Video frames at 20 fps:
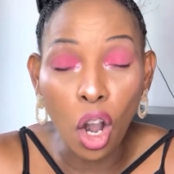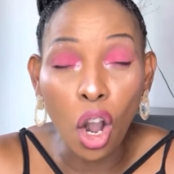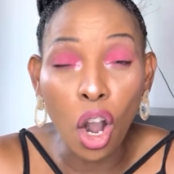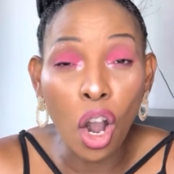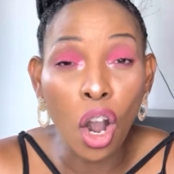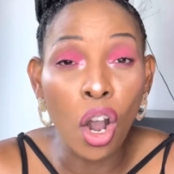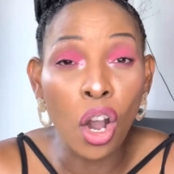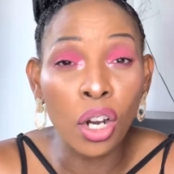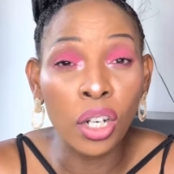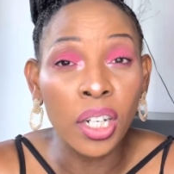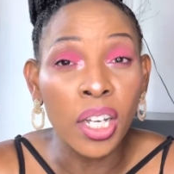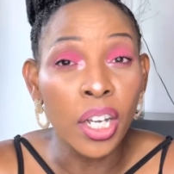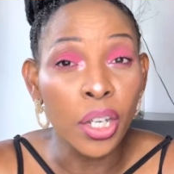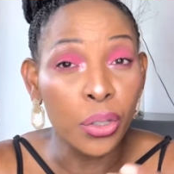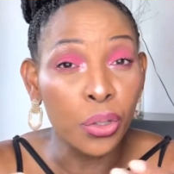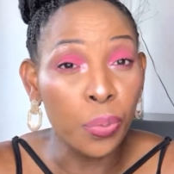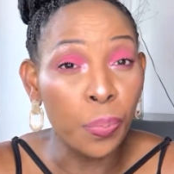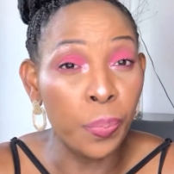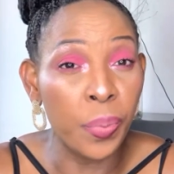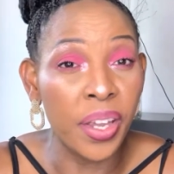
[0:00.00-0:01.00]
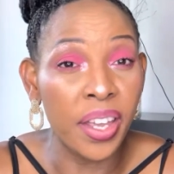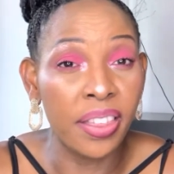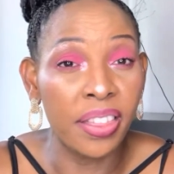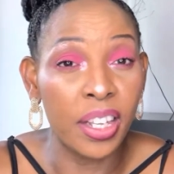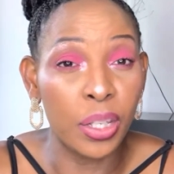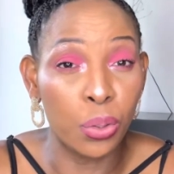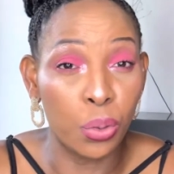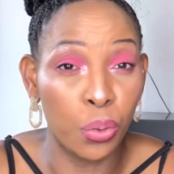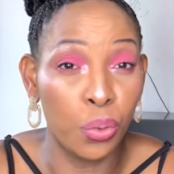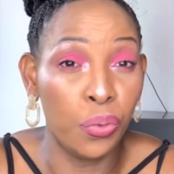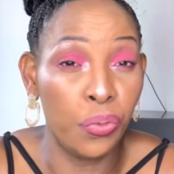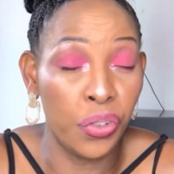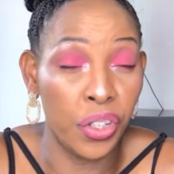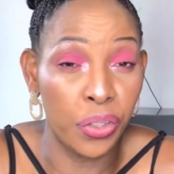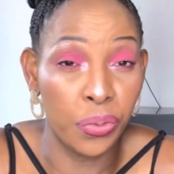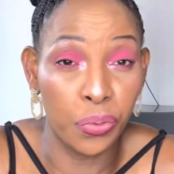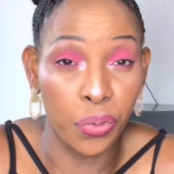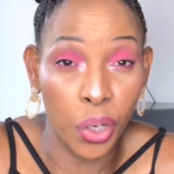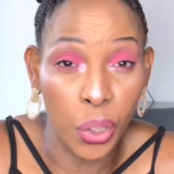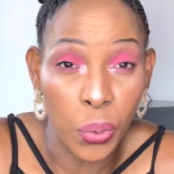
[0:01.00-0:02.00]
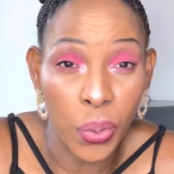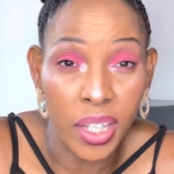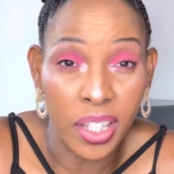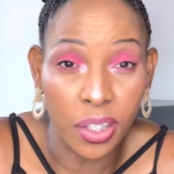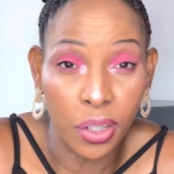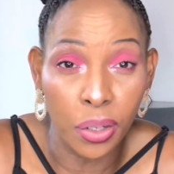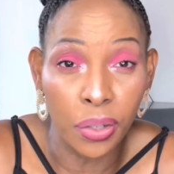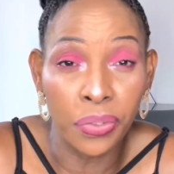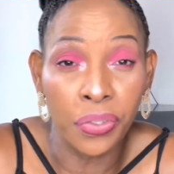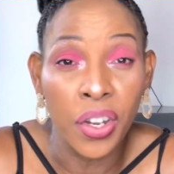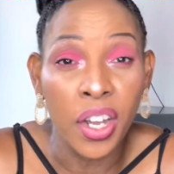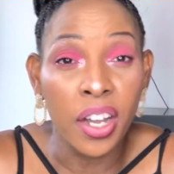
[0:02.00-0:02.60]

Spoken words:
or you pay the school fees for yourself.